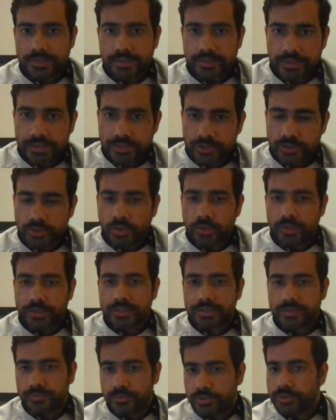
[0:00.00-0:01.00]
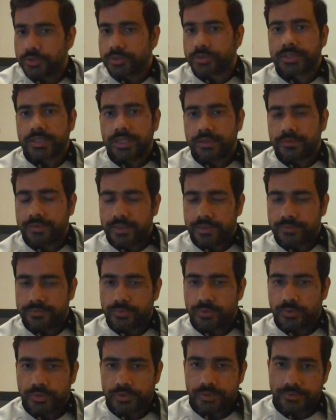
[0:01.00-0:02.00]
insurance for yourself and
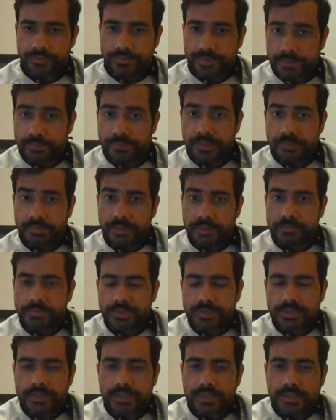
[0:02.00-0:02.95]
for your family members,